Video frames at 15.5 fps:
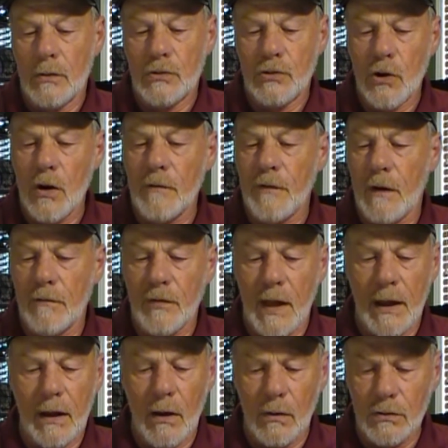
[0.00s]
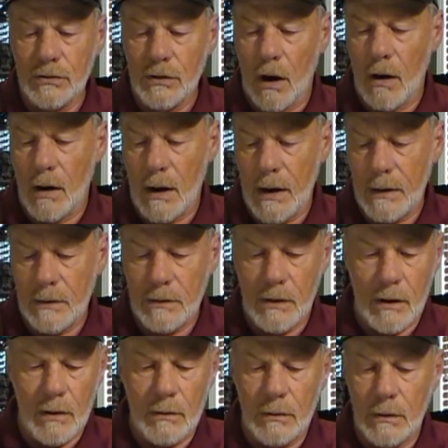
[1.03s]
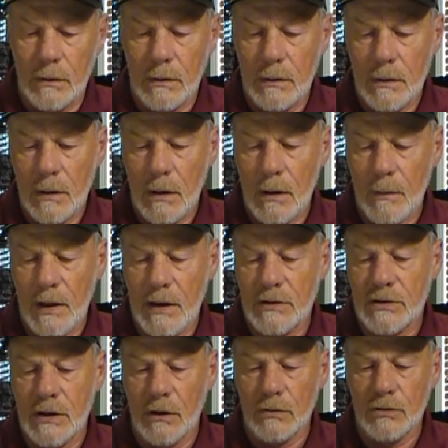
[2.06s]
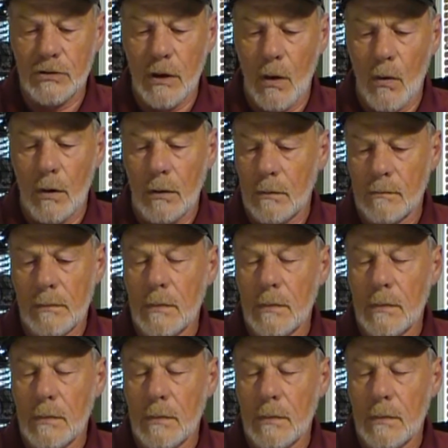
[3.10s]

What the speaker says: Sure, if everything goes all right, I mean, it's still slower.